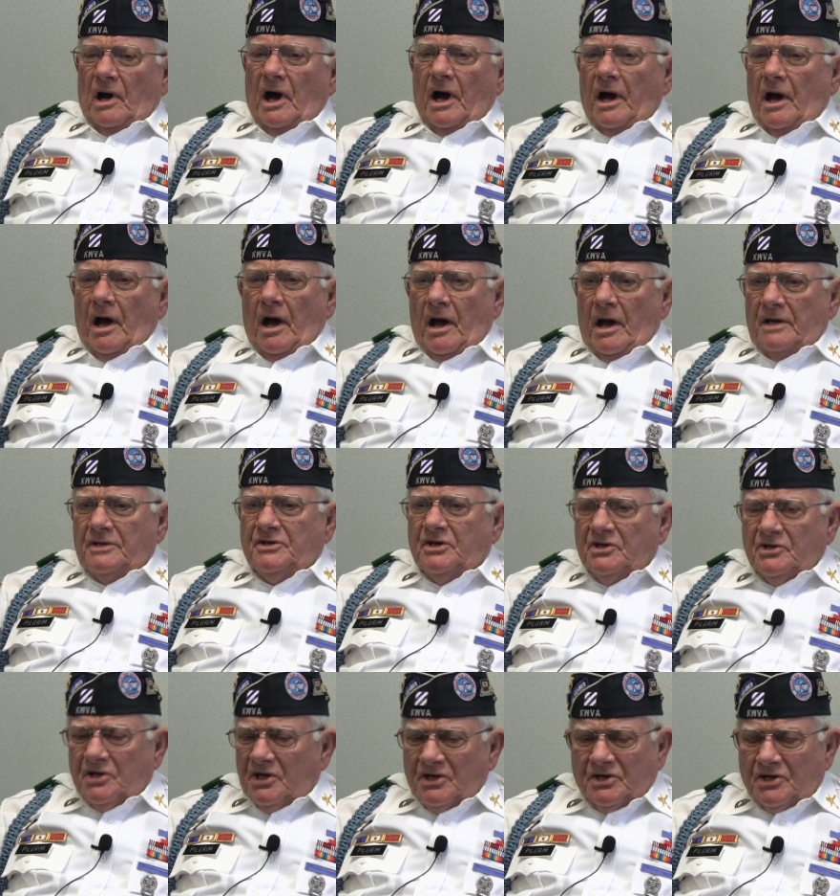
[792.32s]
I, I,
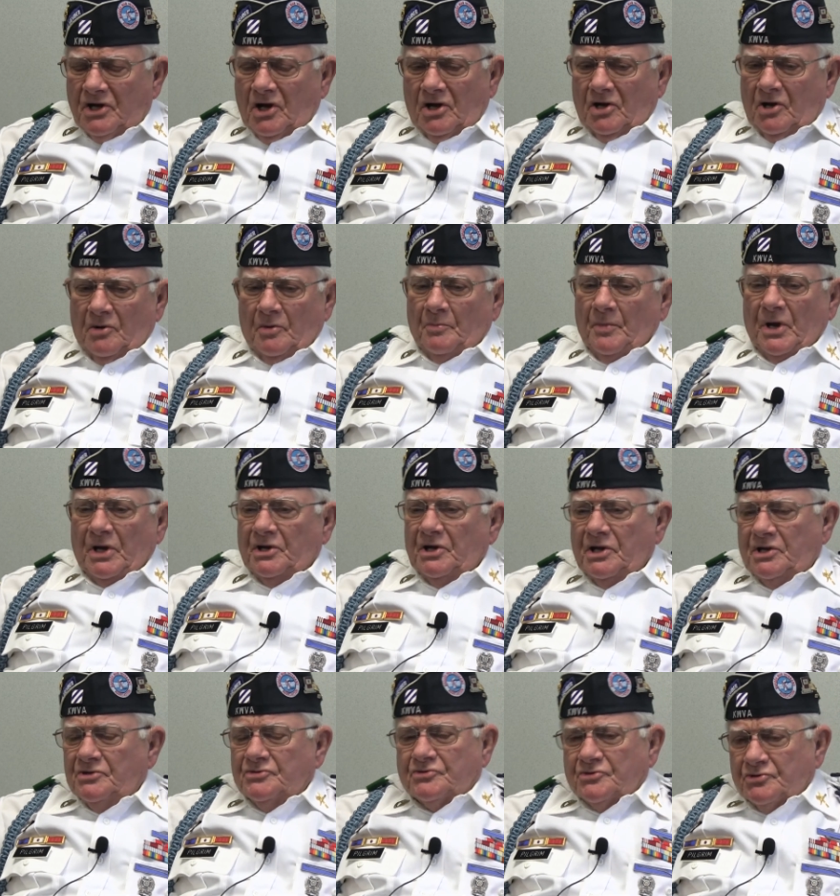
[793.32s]
didn't get down on my
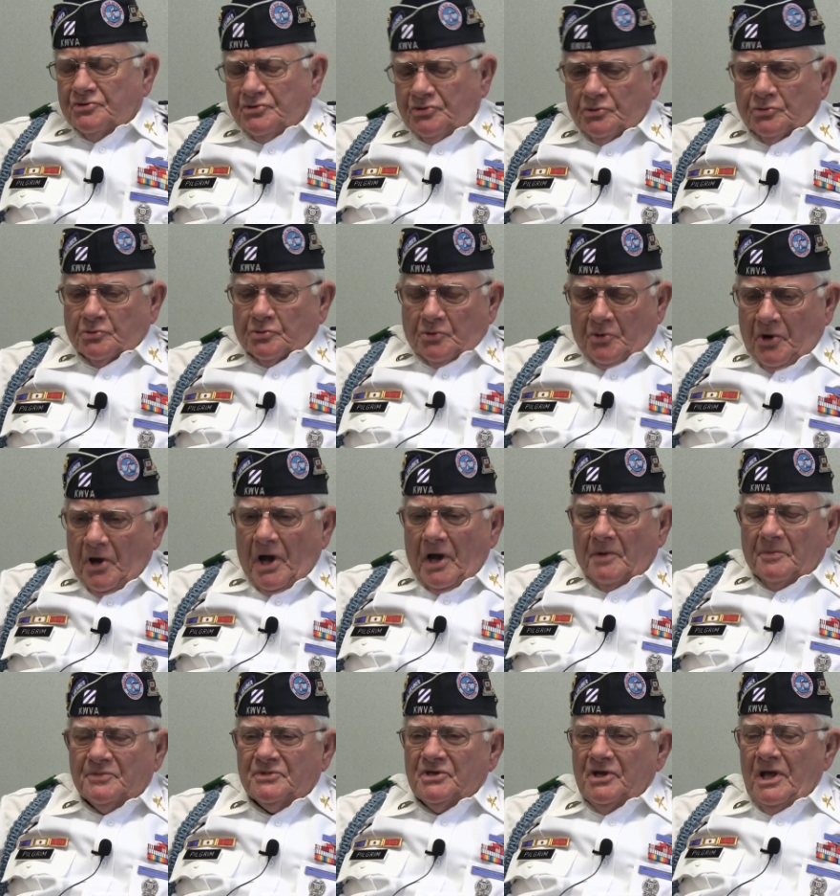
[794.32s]
knees and shoot
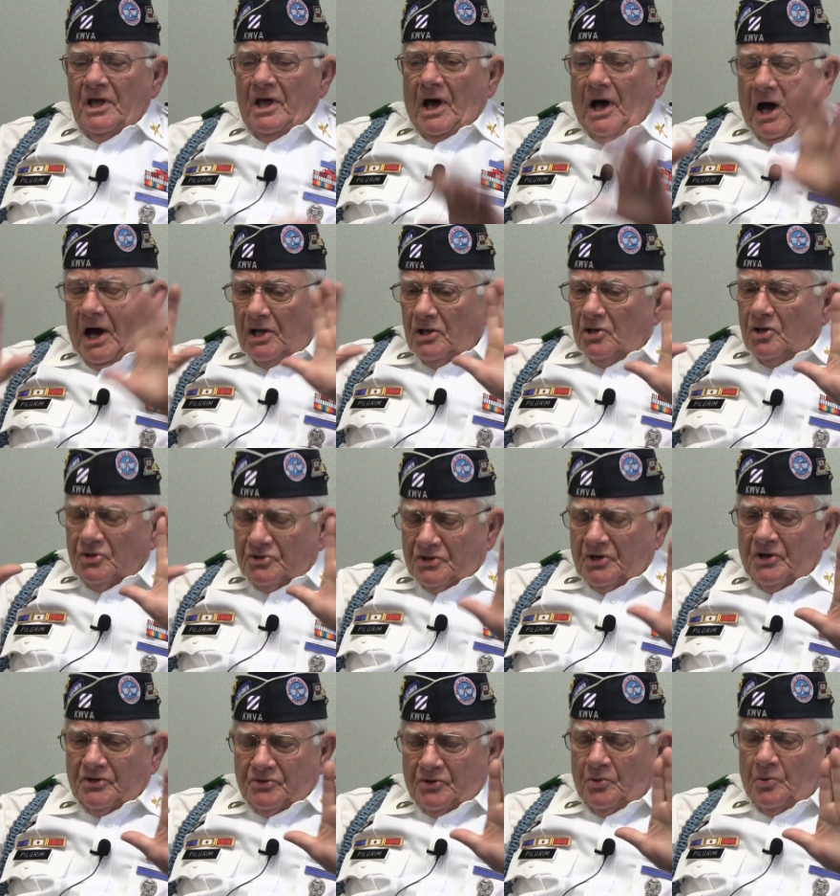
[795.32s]
craps. I looked
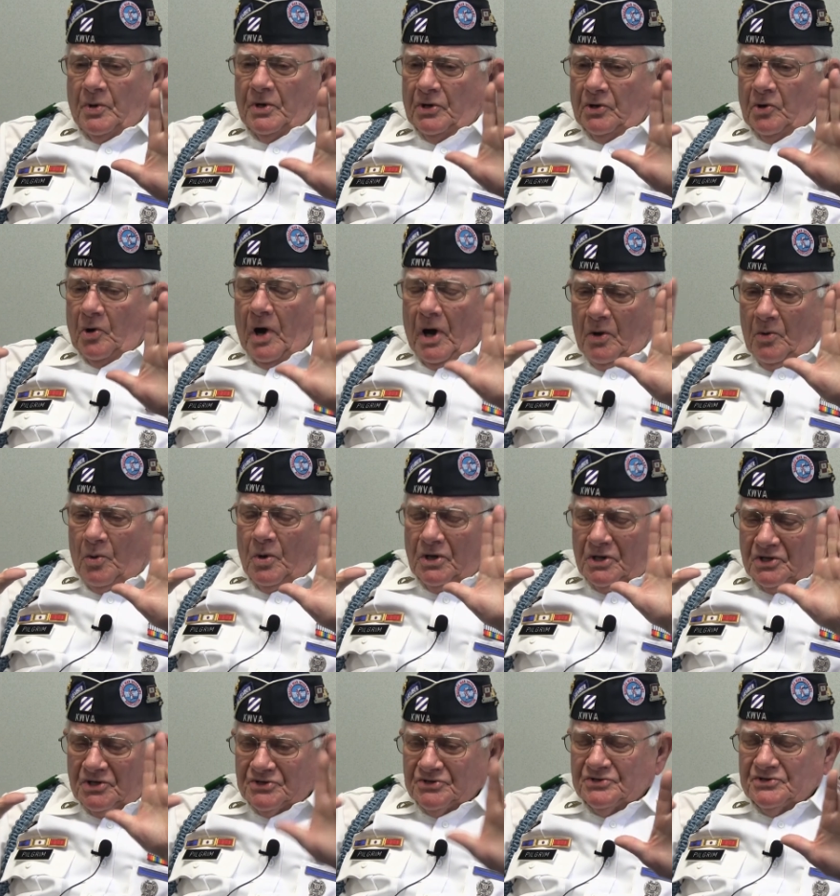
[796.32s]
out the window. I
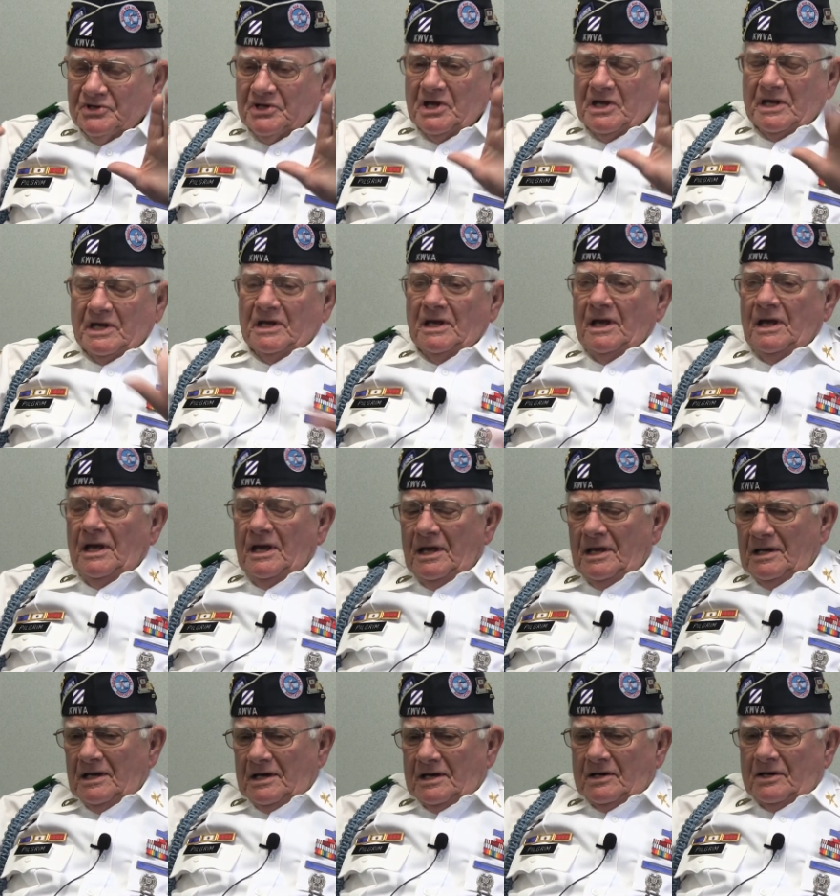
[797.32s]
wanted to see.
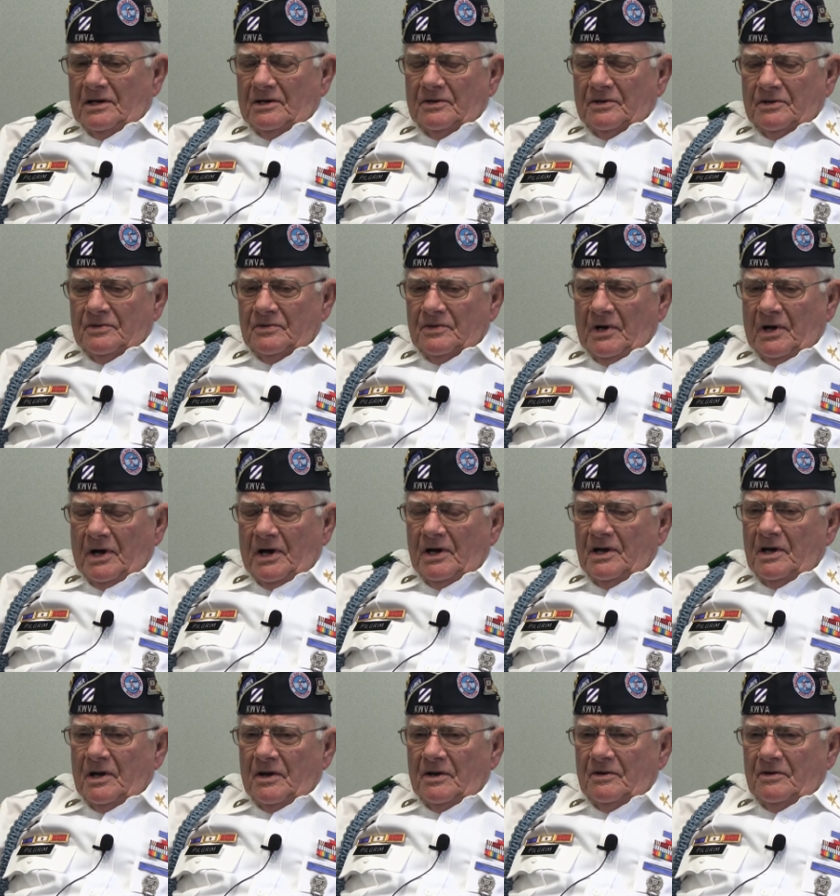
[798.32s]
Uh,
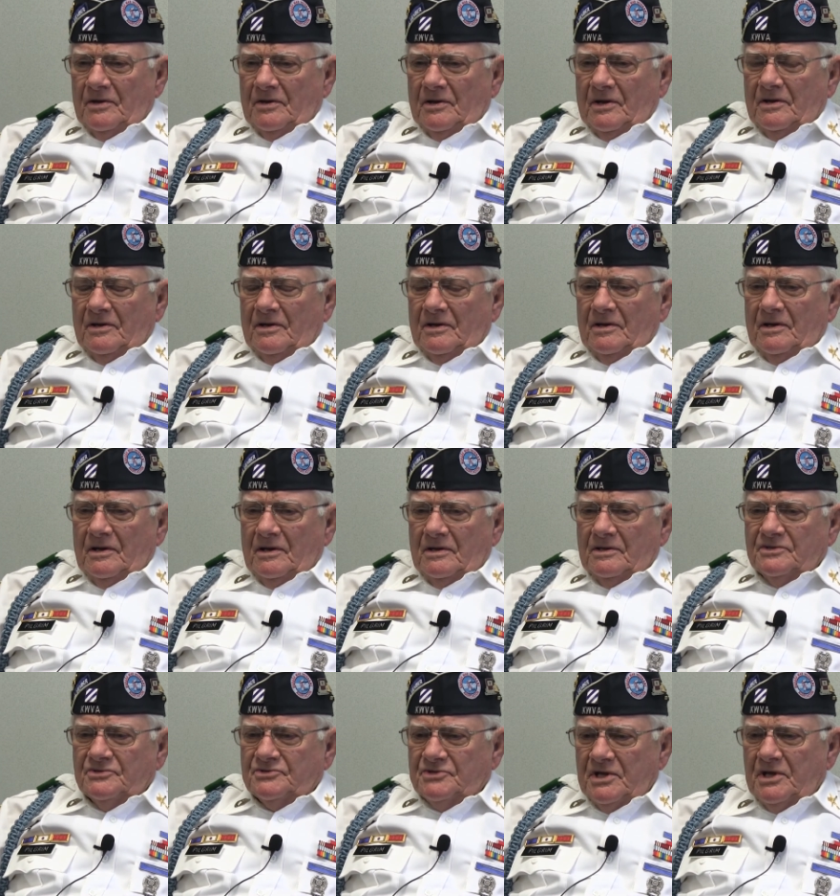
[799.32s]
I
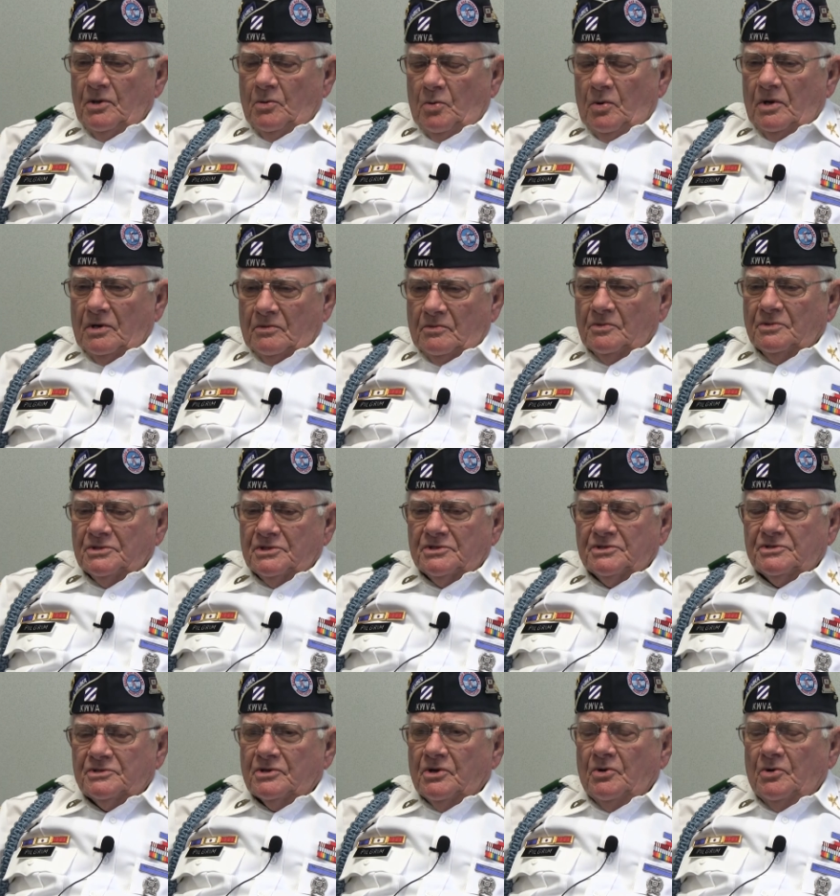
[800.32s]
see what
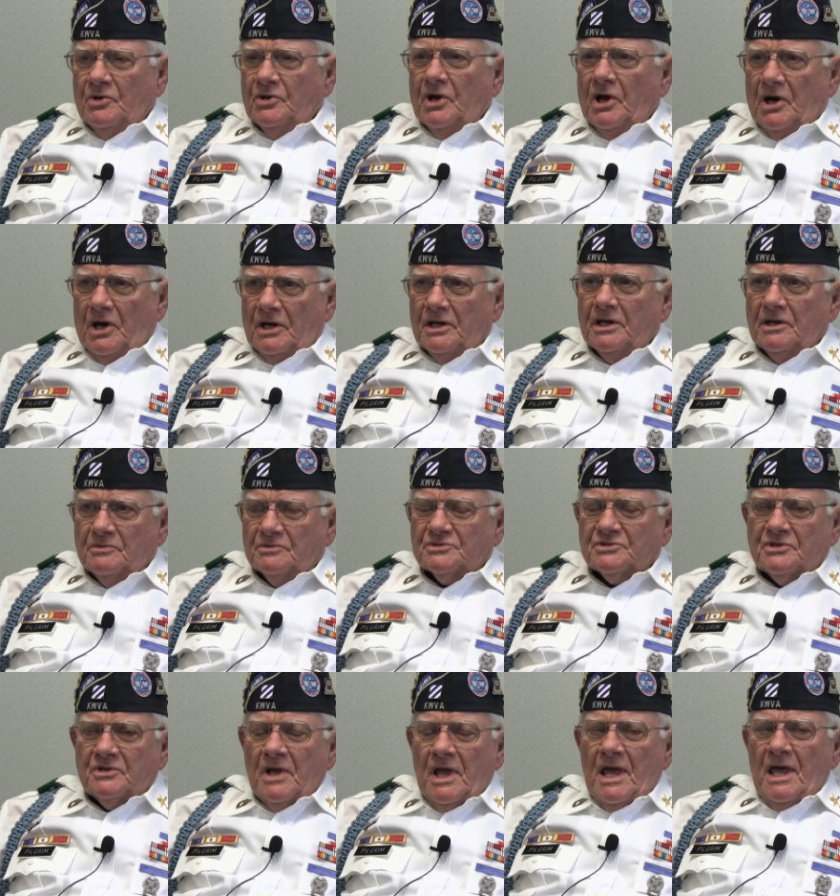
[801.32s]
was going on. It
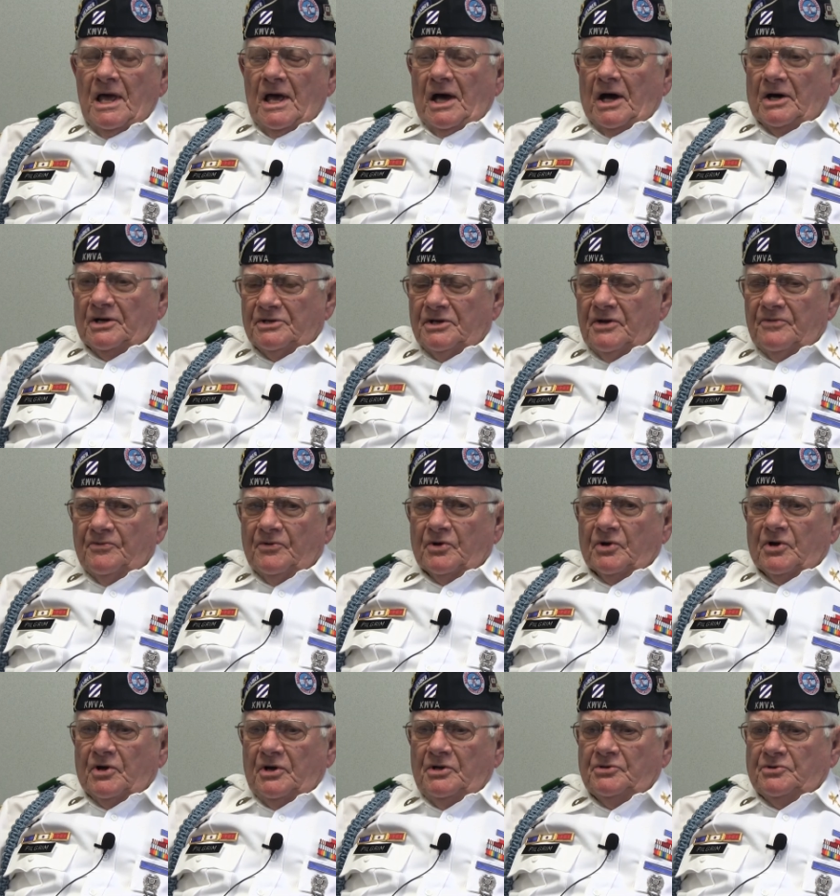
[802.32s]
was a
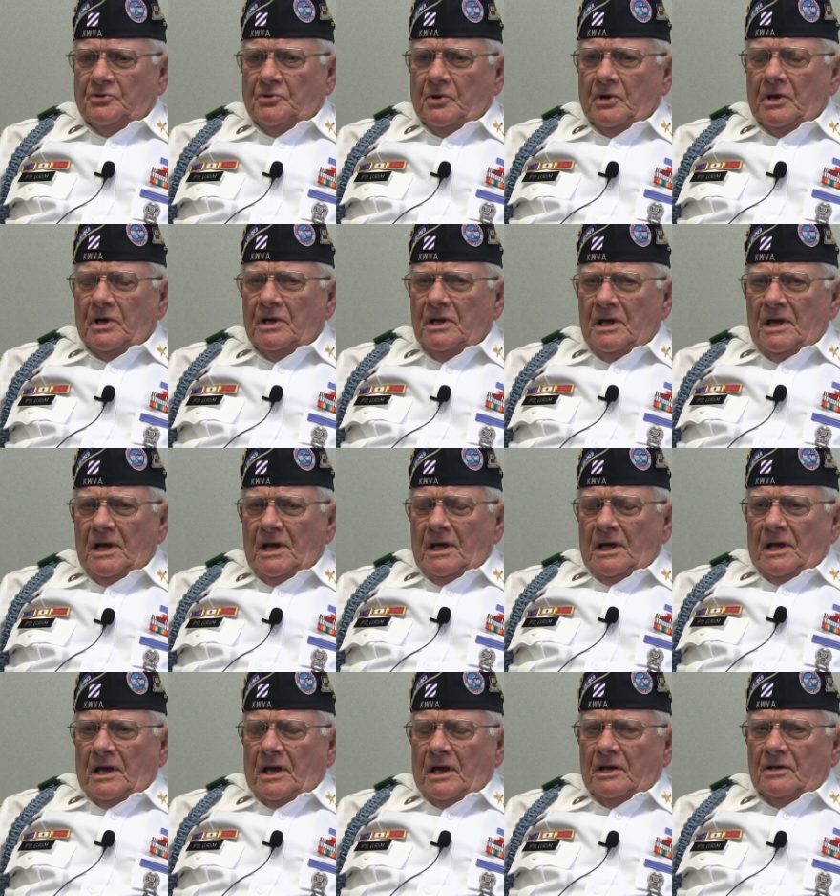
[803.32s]
different country,
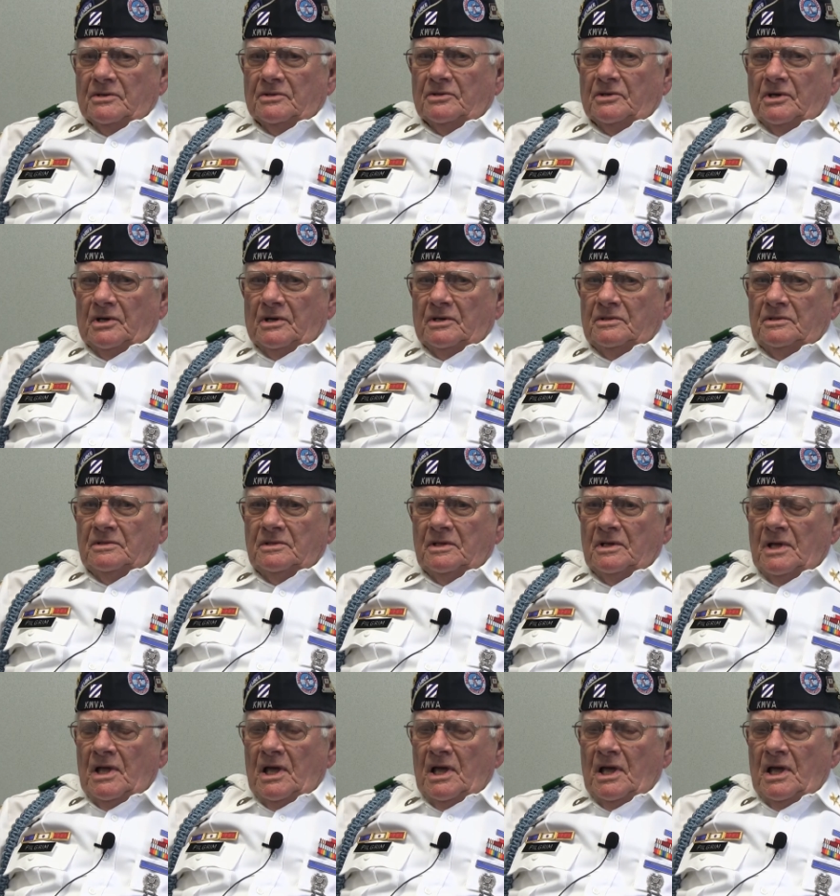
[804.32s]
and uh,